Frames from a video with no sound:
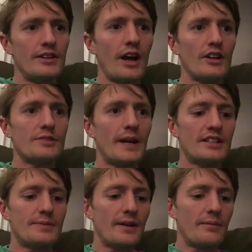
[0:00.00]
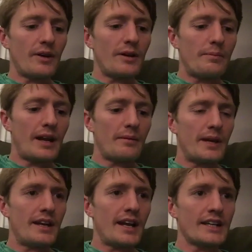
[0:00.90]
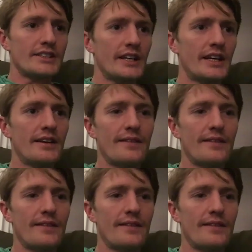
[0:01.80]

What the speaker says: it's been a minute actually.